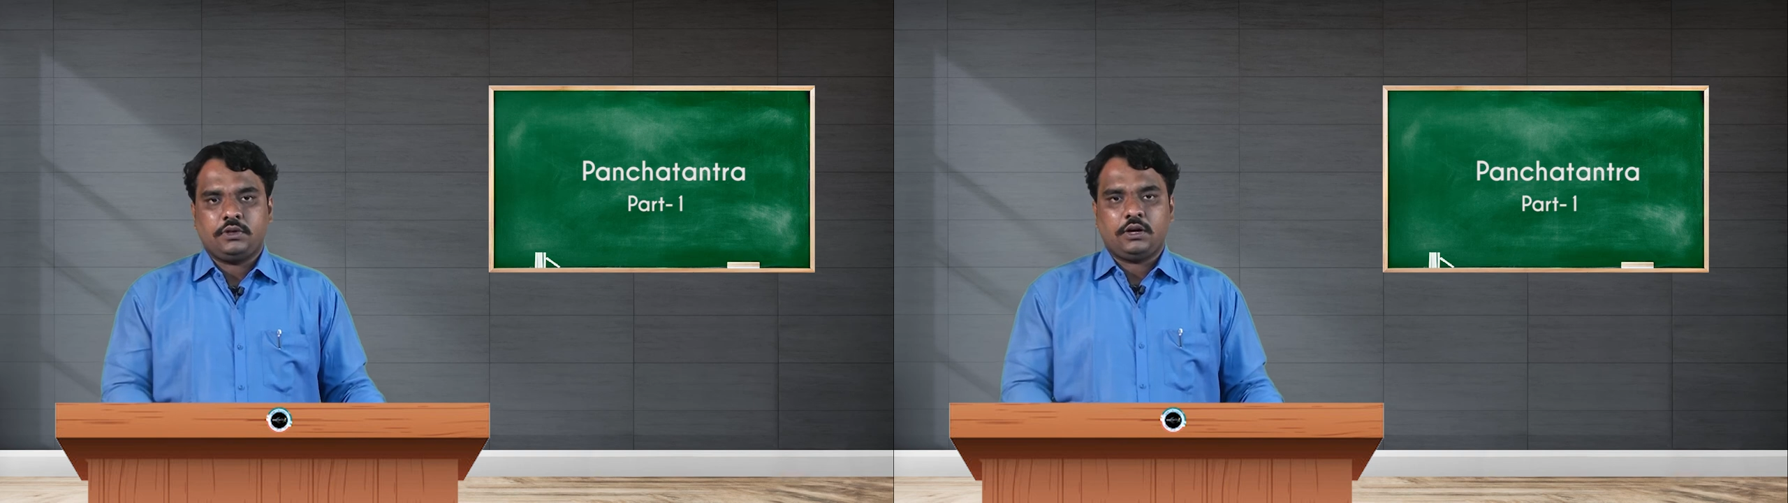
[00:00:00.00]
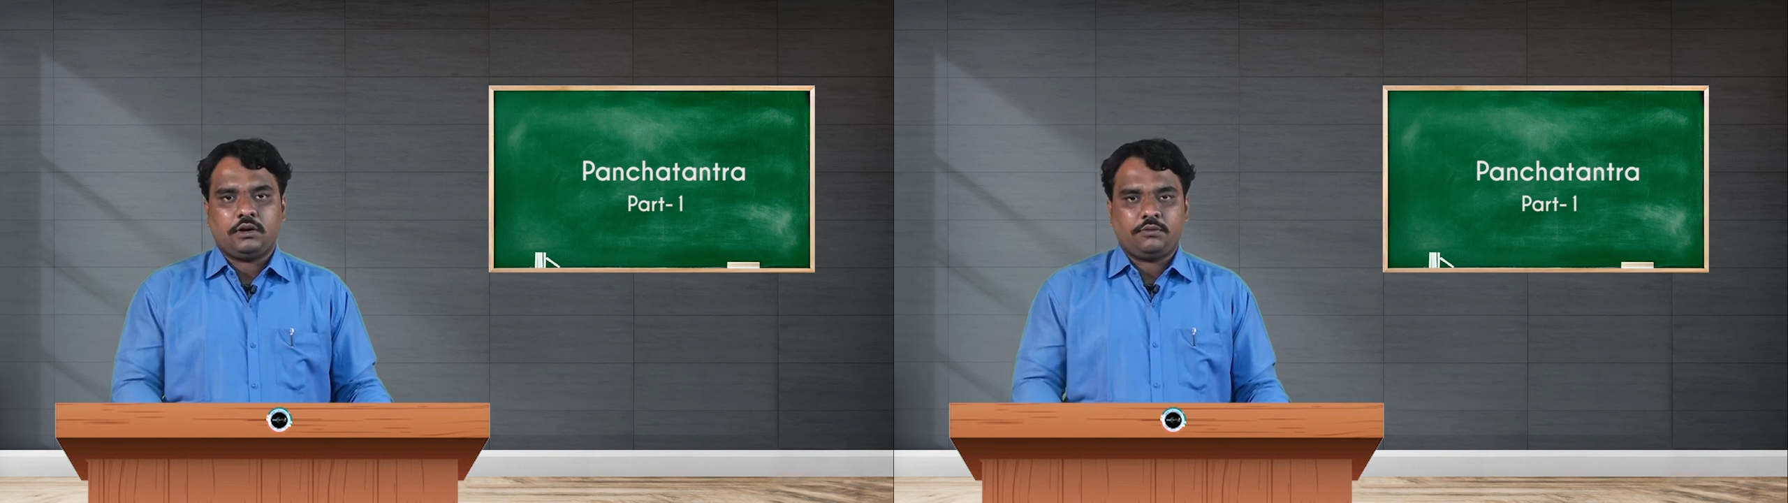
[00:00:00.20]

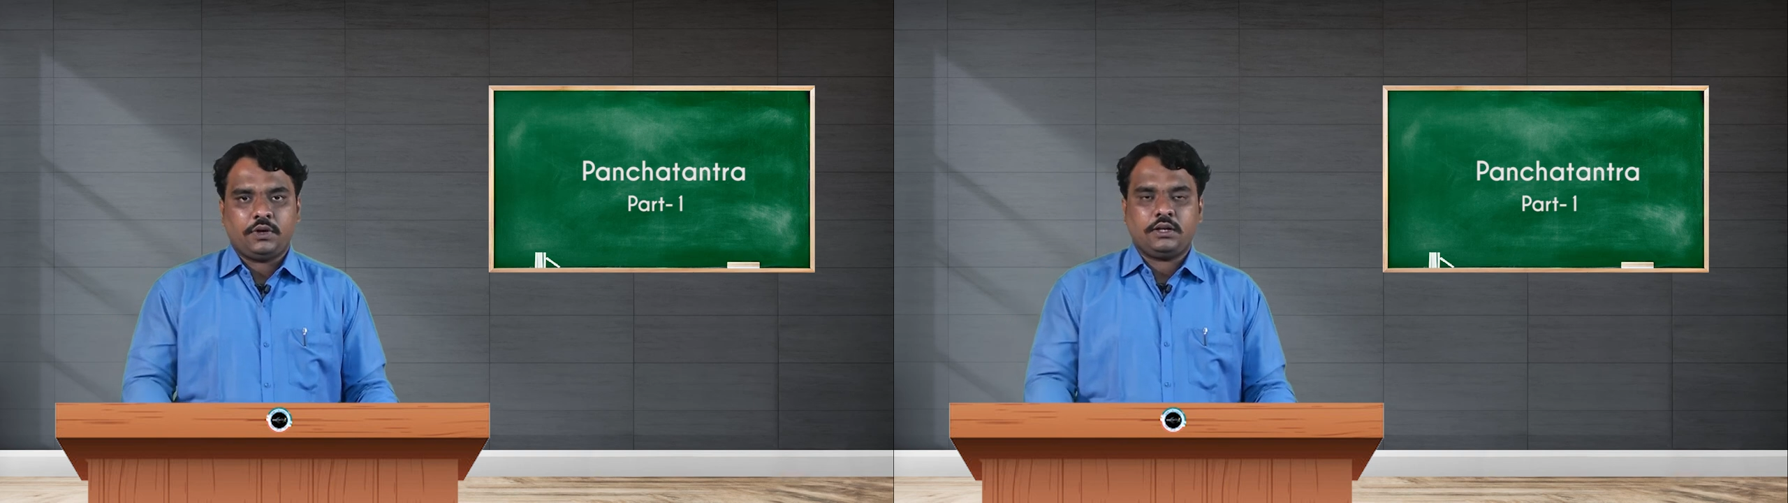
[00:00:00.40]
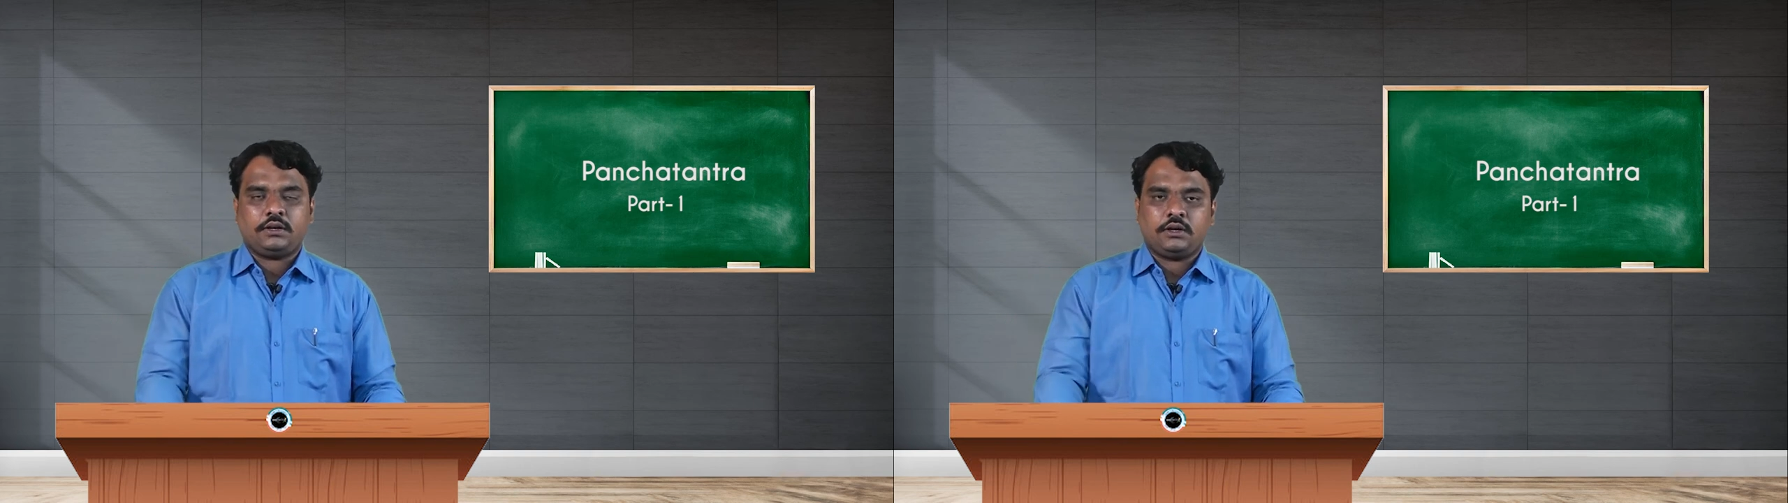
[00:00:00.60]
uh,
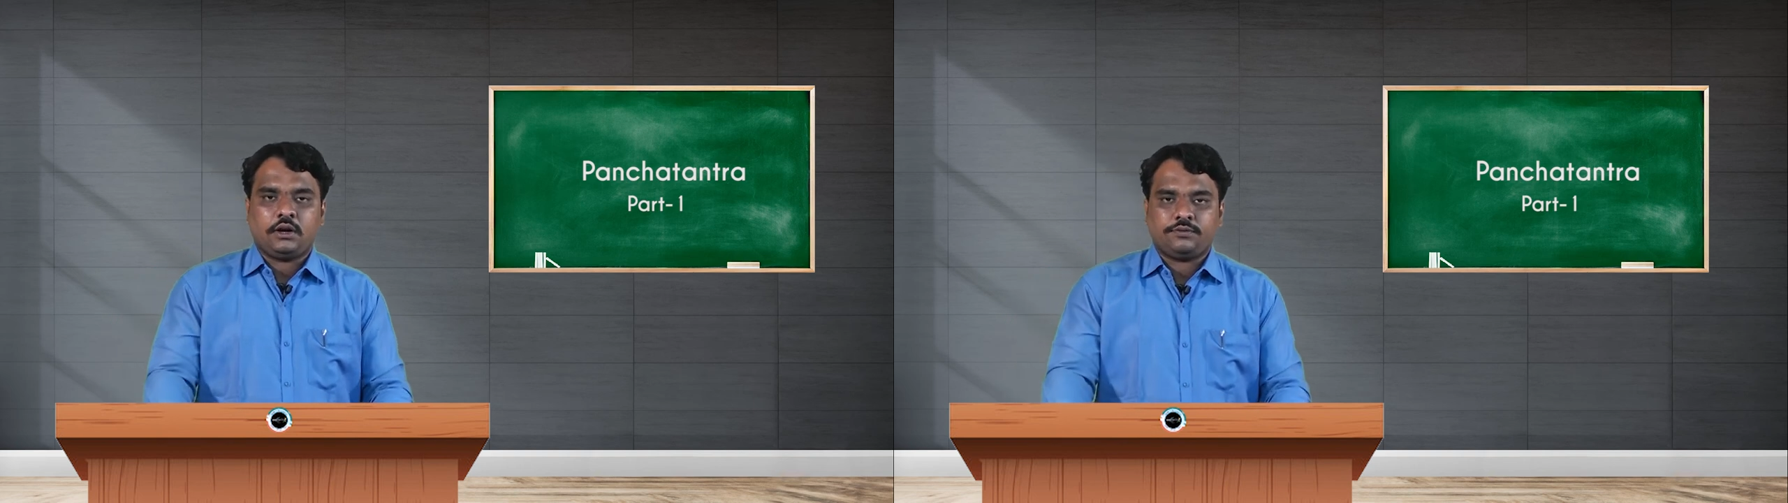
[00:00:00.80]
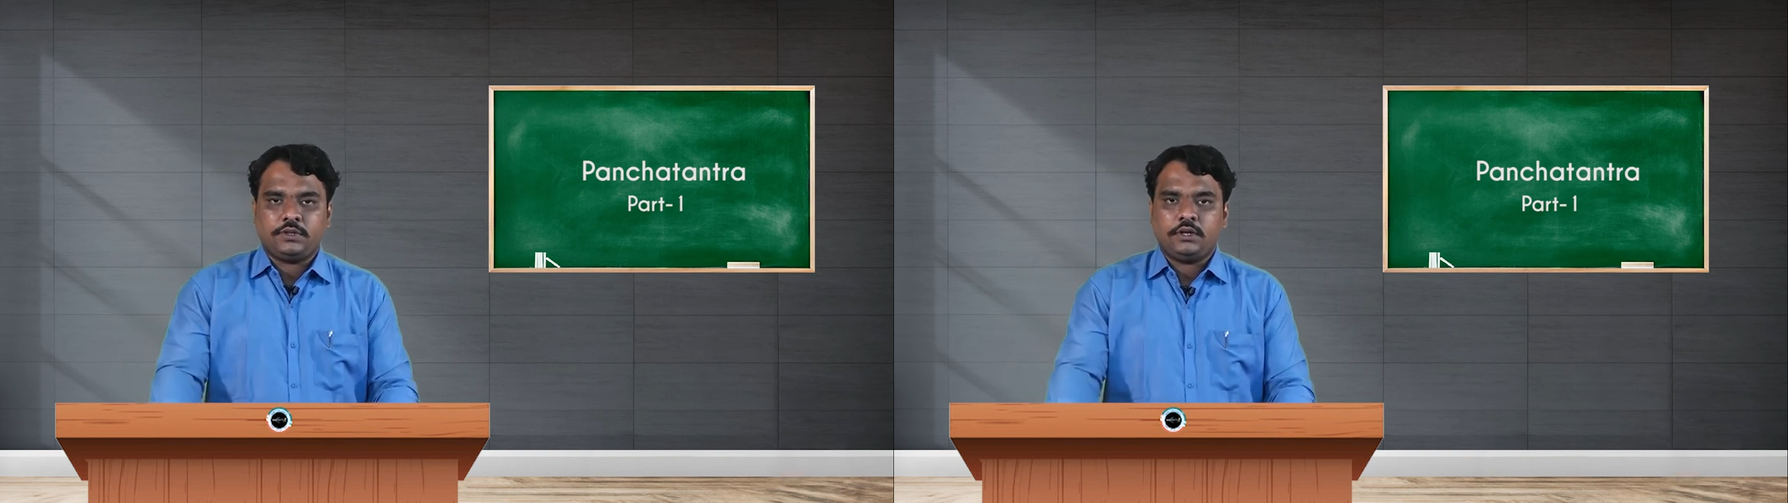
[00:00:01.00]
where
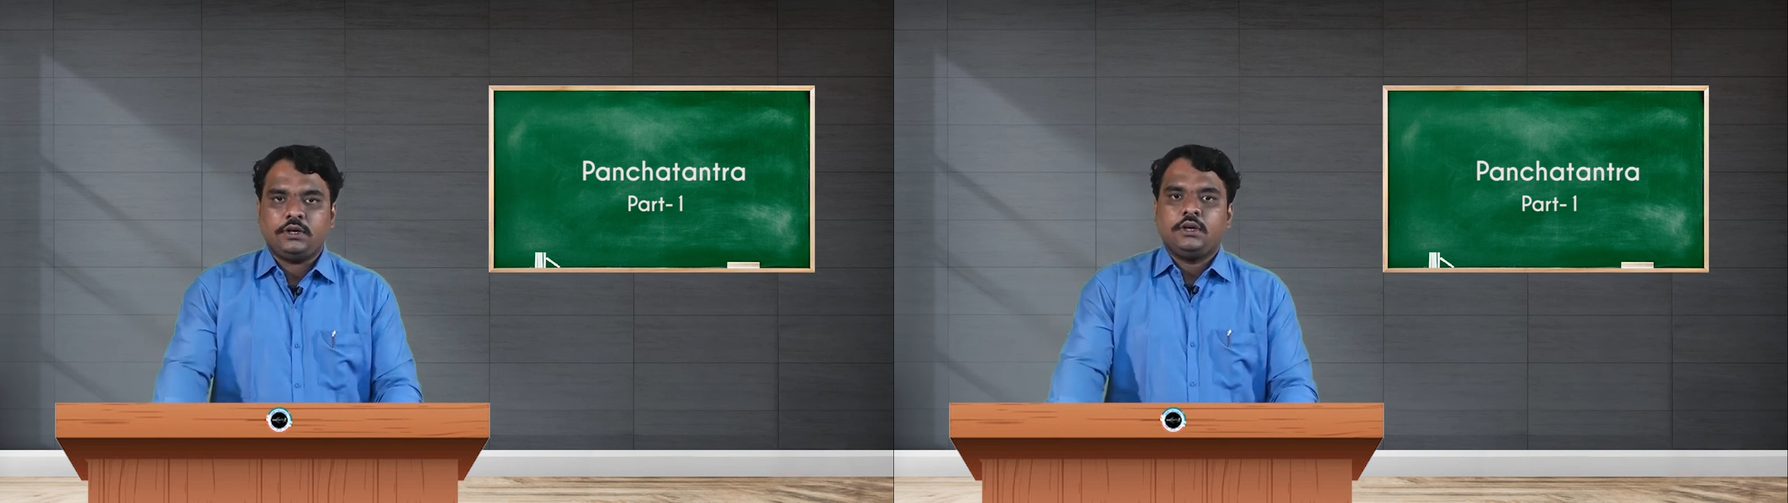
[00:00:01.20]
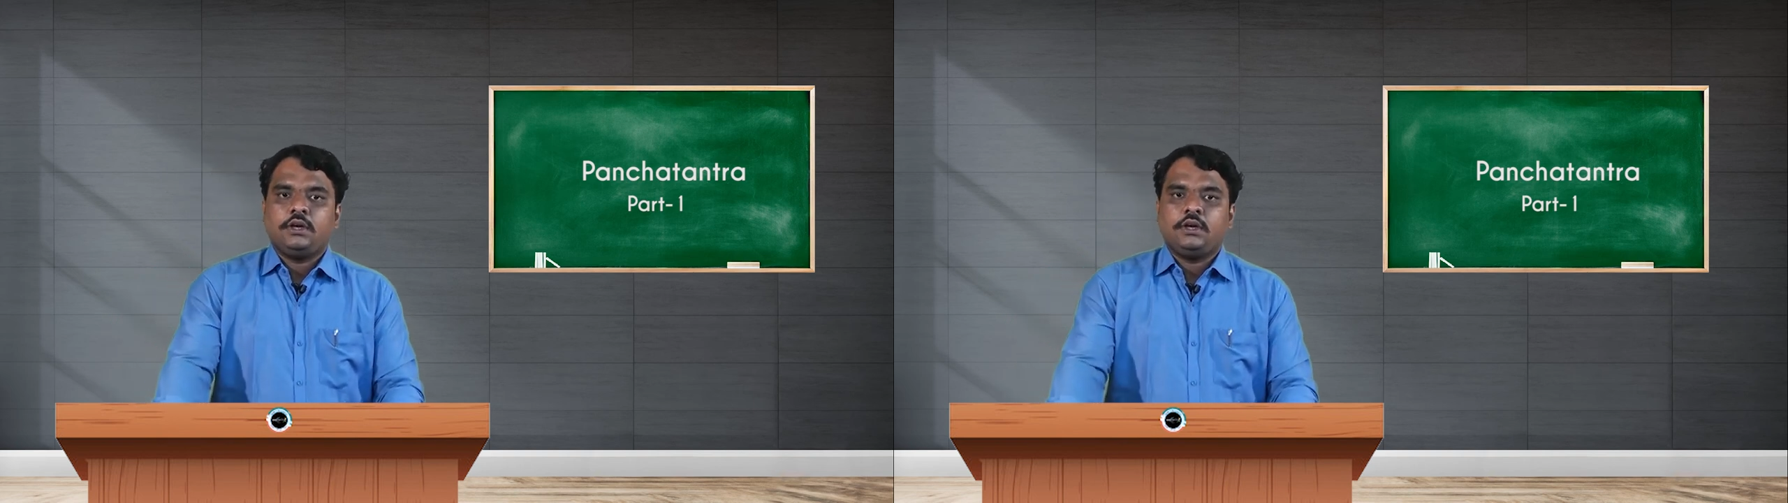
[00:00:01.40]
of the